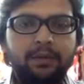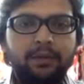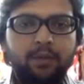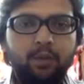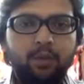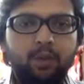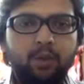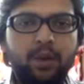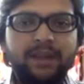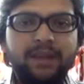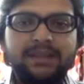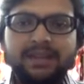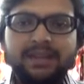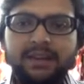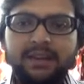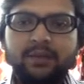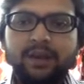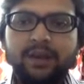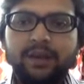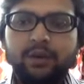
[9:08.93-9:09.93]
one
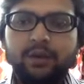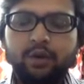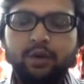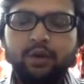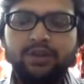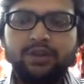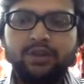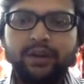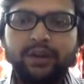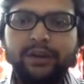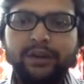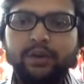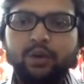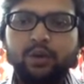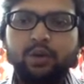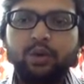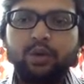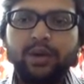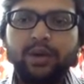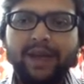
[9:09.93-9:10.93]
server who is going
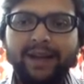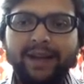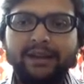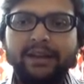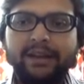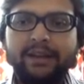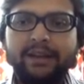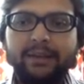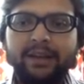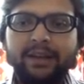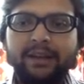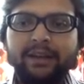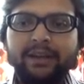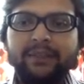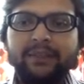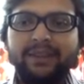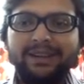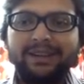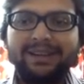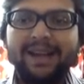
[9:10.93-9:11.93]
to handle many
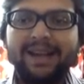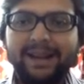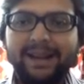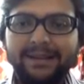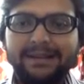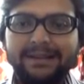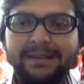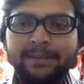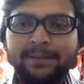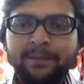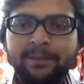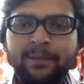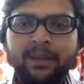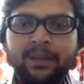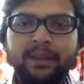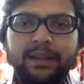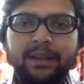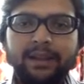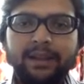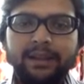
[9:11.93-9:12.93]
different clients.
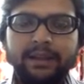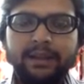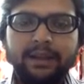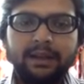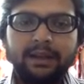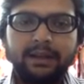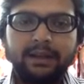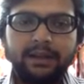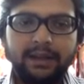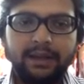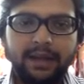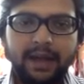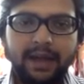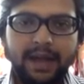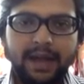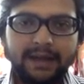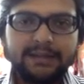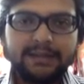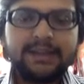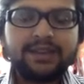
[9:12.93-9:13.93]
In
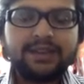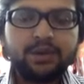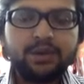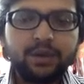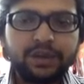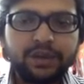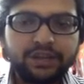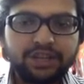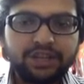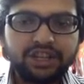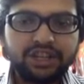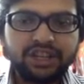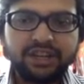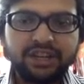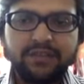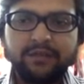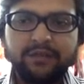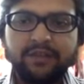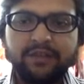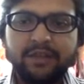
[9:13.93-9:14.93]
our situation,
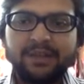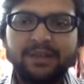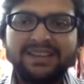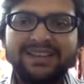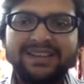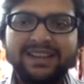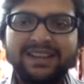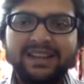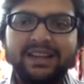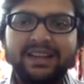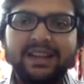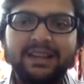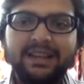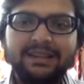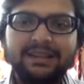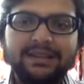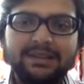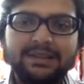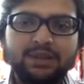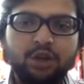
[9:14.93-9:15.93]
we basically
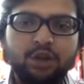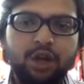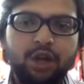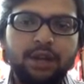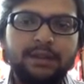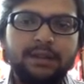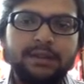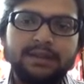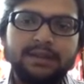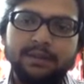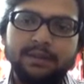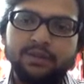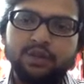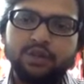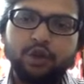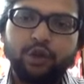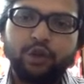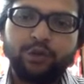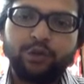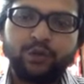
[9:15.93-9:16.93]
install some
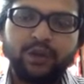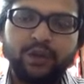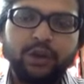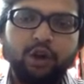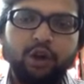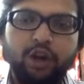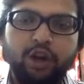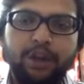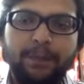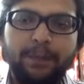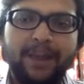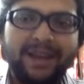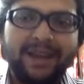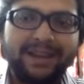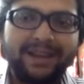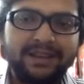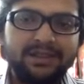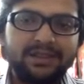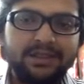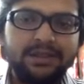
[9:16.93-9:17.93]
software or
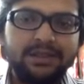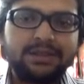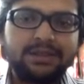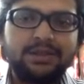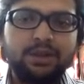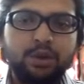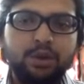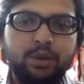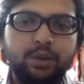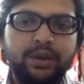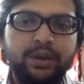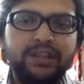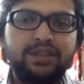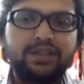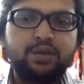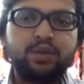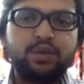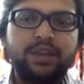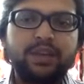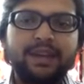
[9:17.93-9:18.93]
packages through
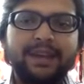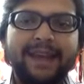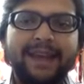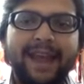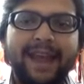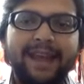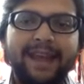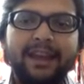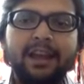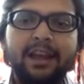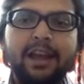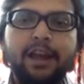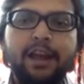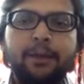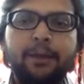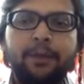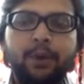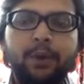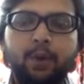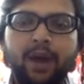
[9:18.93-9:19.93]
which we can
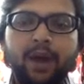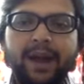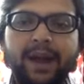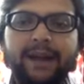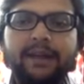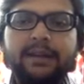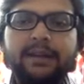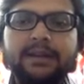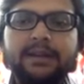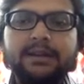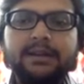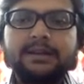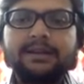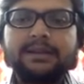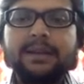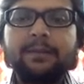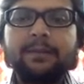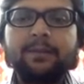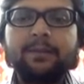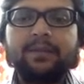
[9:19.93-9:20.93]
provide
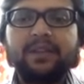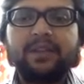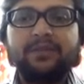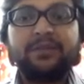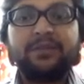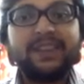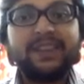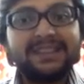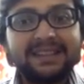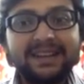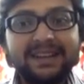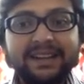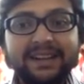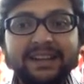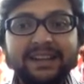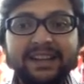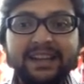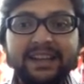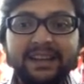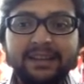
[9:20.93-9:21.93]
some
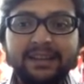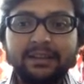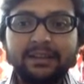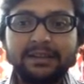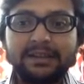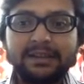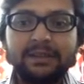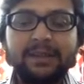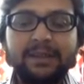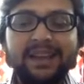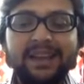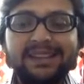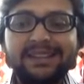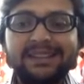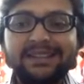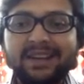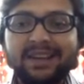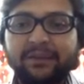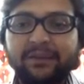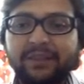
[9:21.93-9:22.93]
facility, some
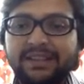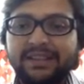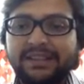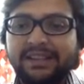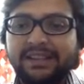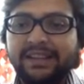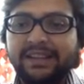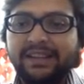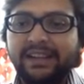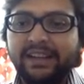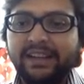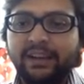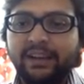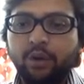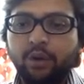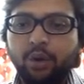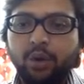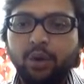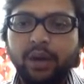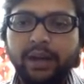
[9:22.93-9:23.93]
extra facility
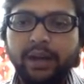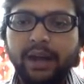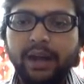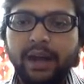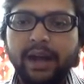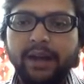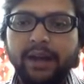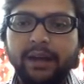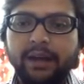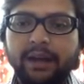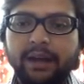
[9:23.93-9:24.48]
over our